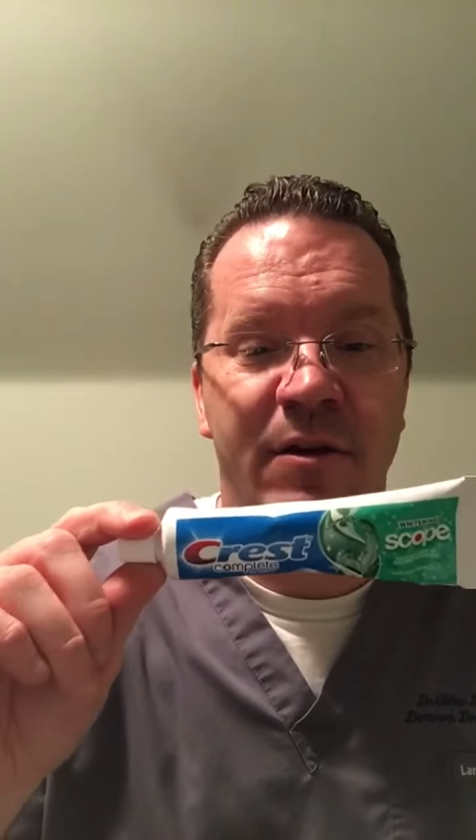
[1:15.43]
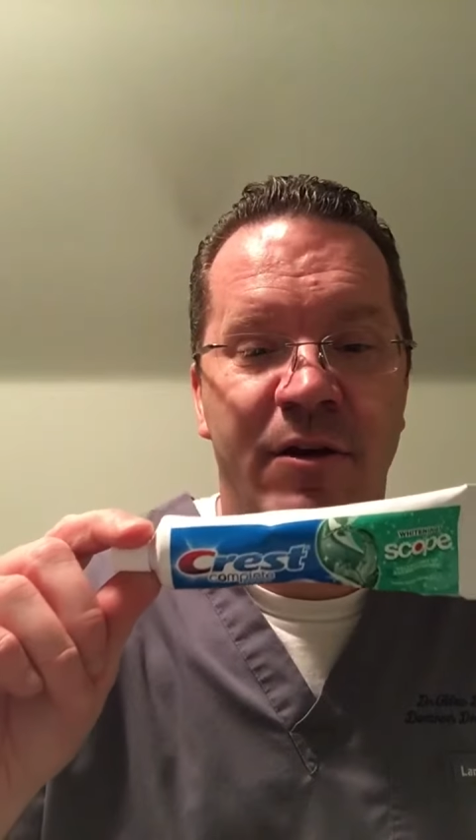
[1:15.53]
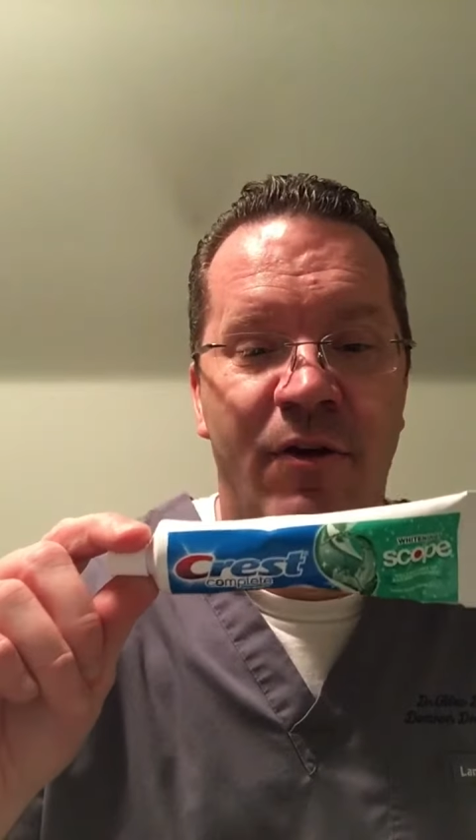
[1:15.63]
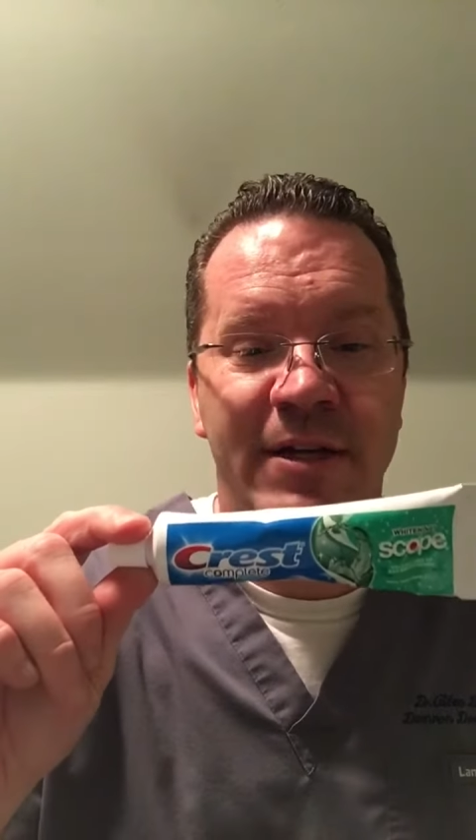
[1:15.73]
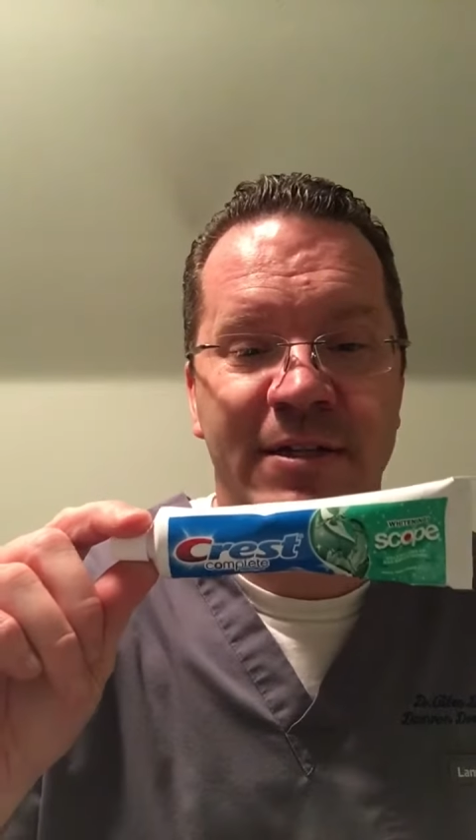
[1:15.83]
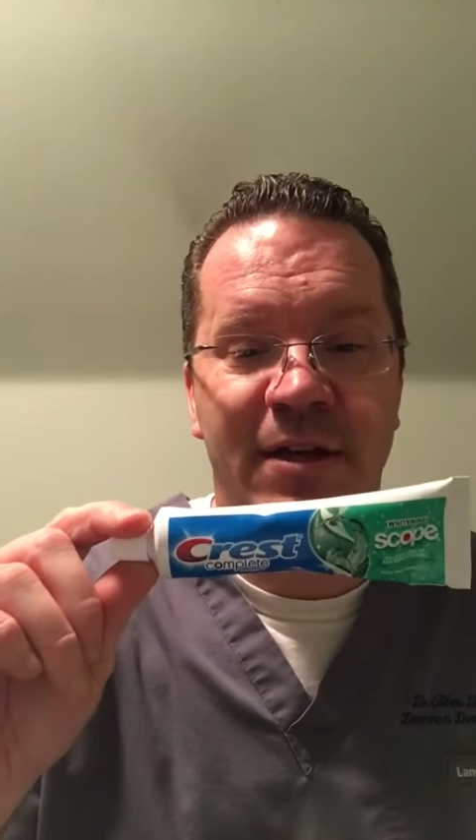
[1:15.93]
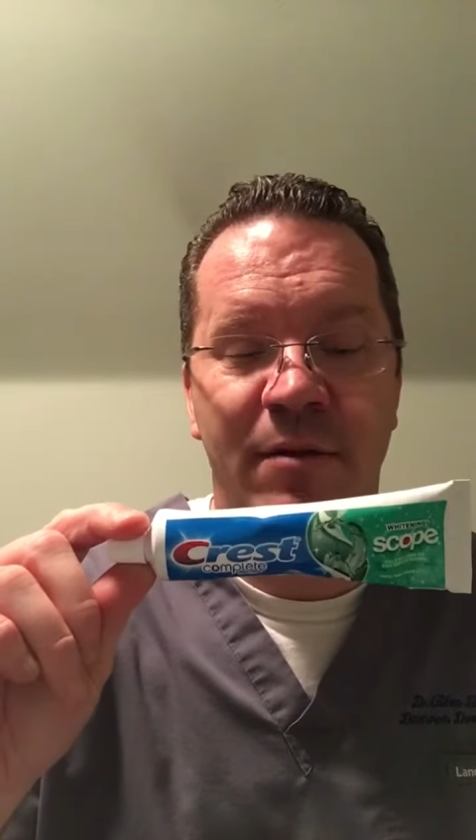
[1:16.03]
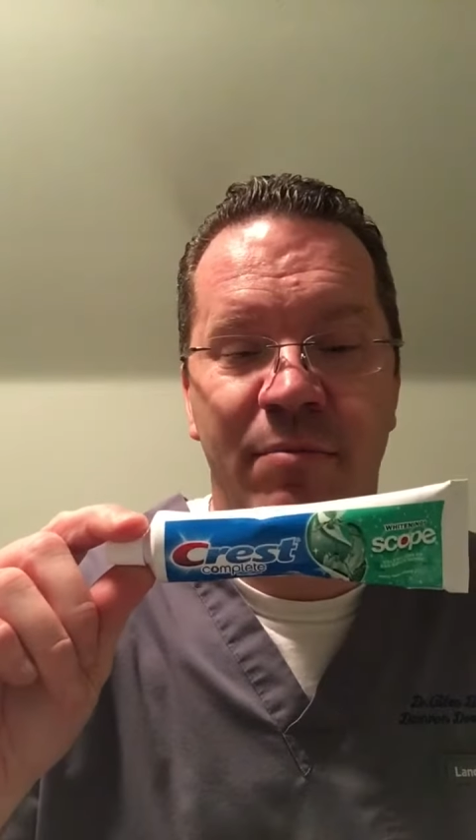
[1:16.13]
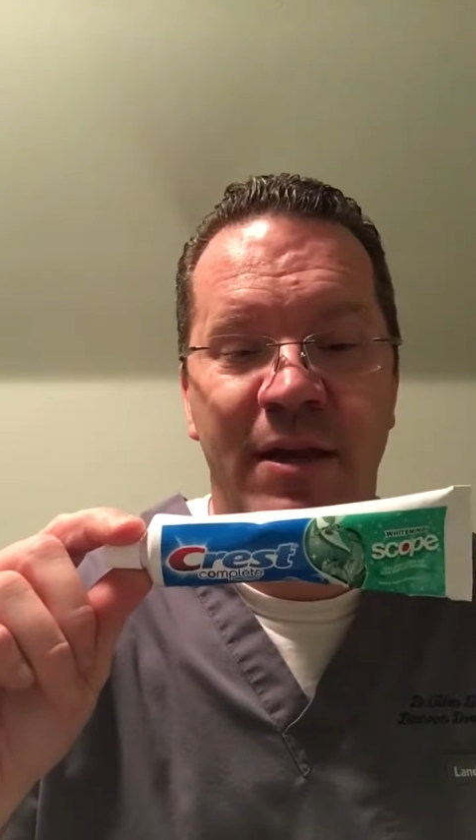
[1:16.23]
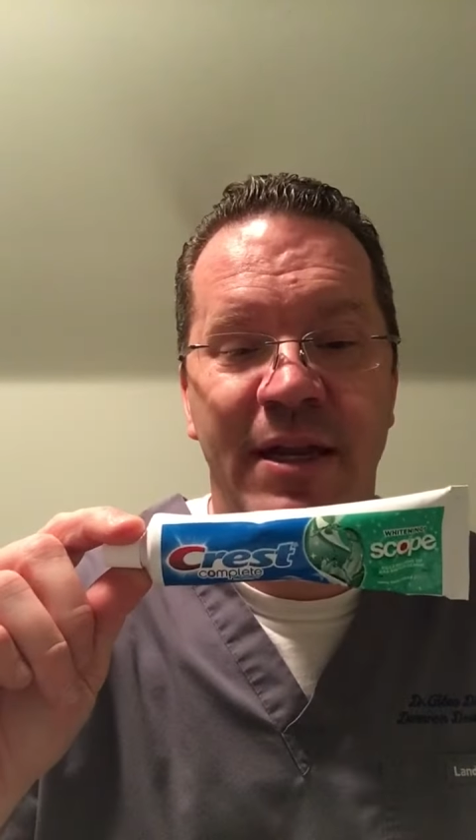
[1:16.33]
Crest
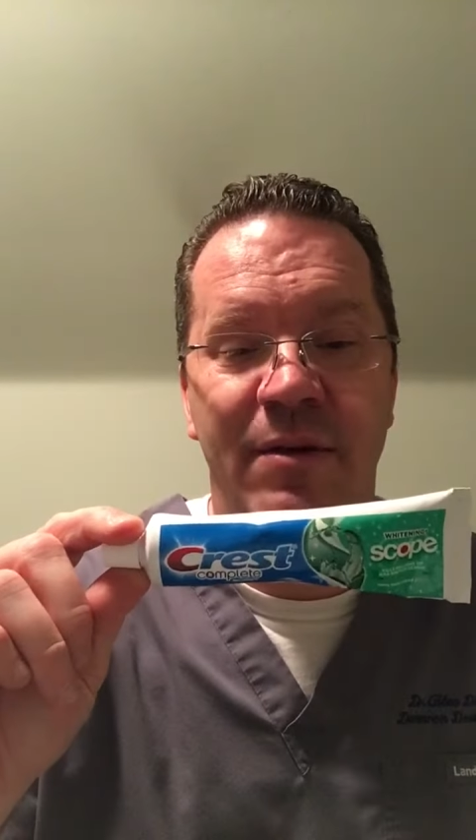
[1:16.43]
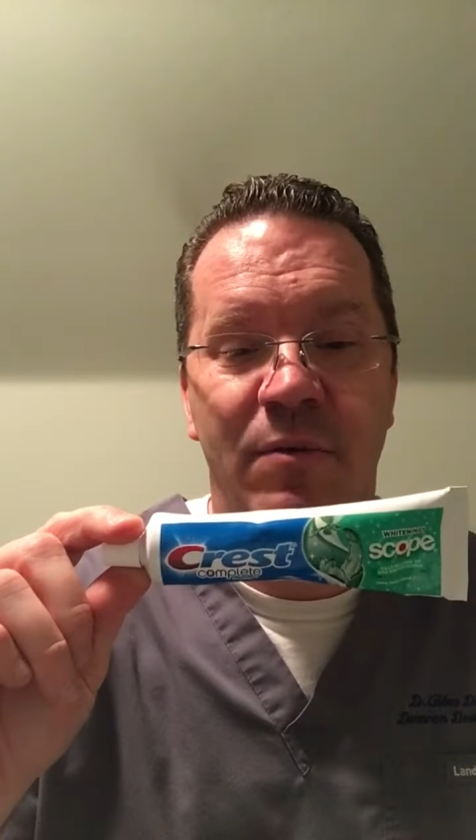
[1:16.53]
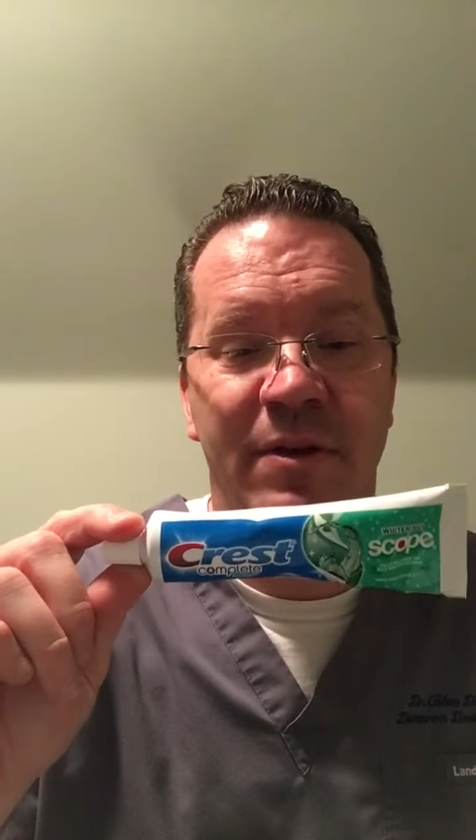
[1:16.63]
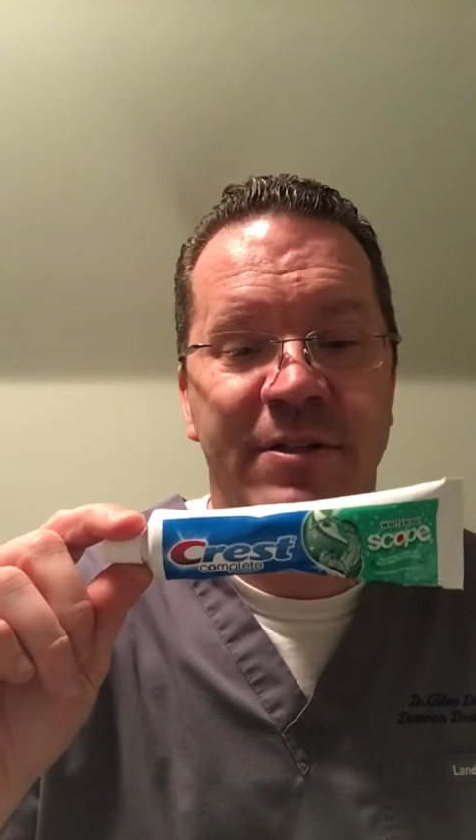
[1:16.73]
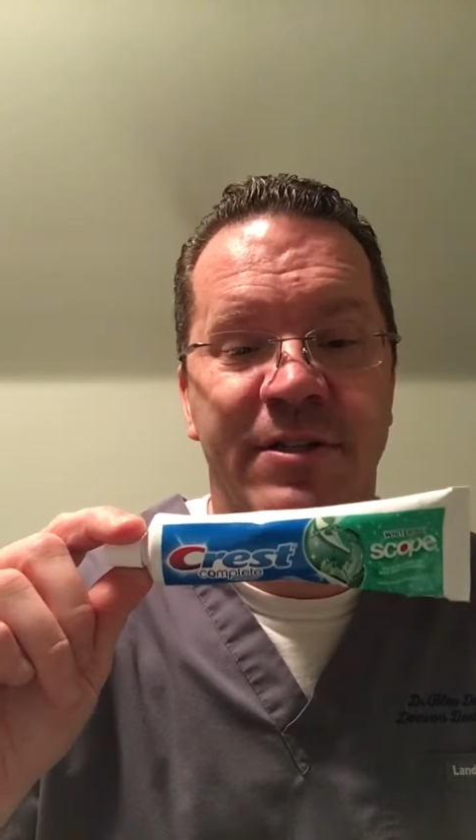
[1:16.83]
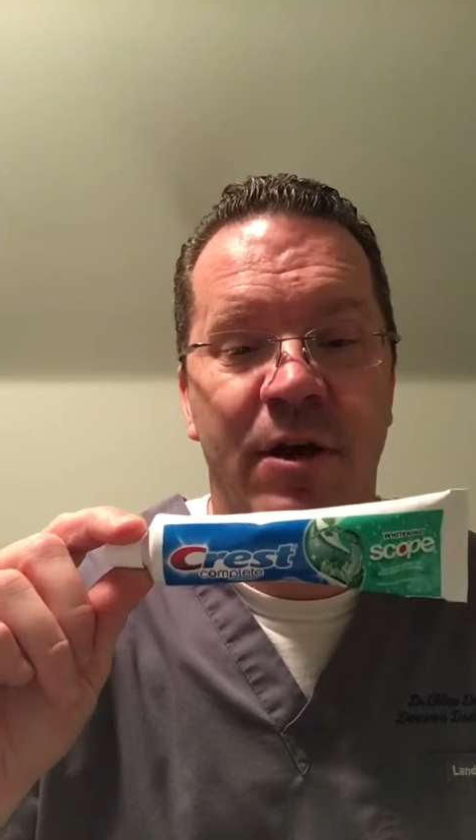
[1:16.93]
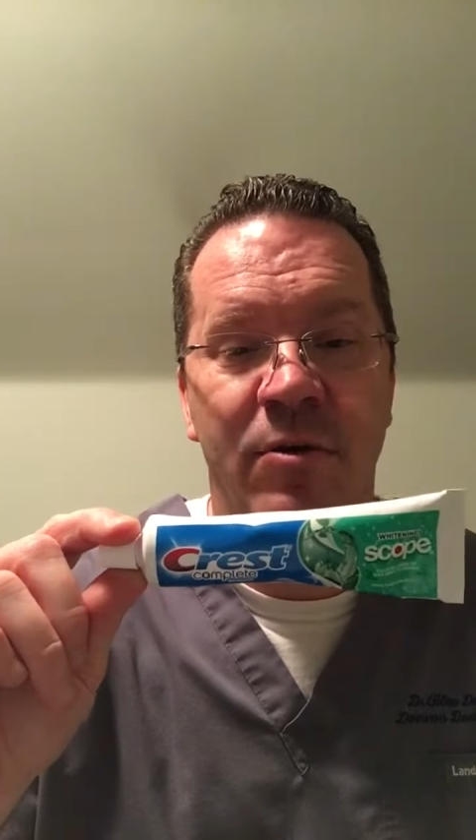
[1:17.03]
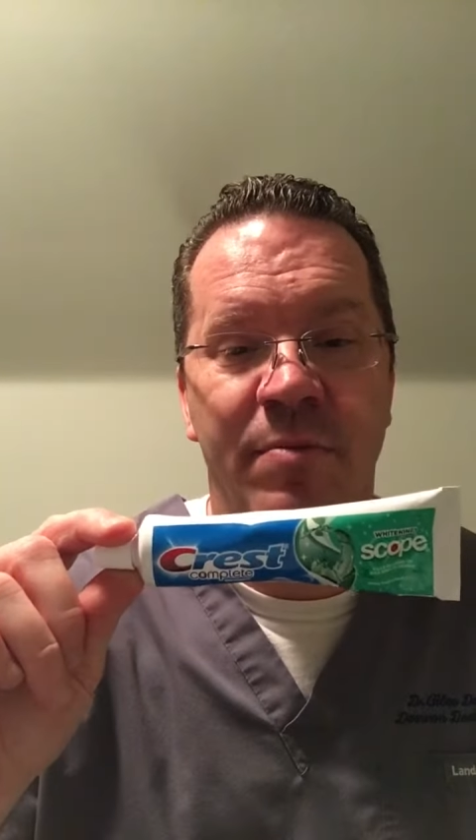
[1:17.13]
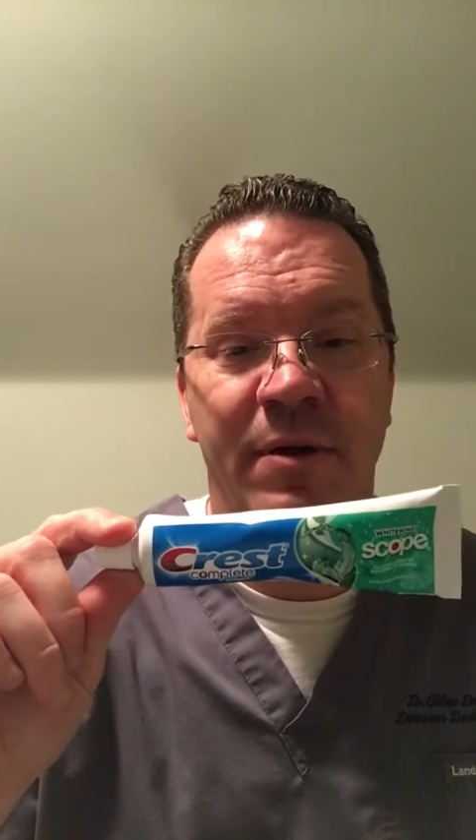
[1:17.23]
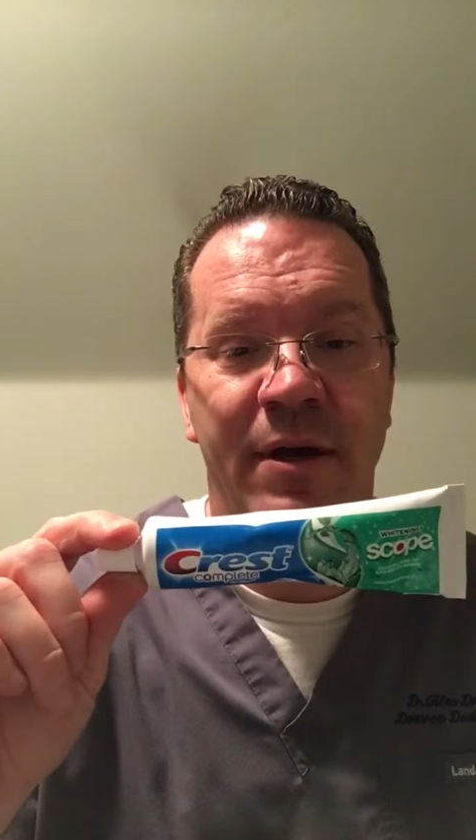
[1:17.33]
Complete with
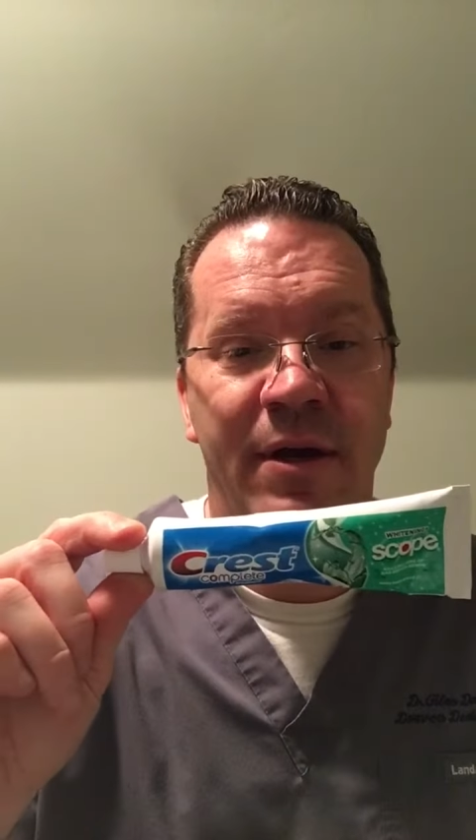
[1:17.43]
Scope.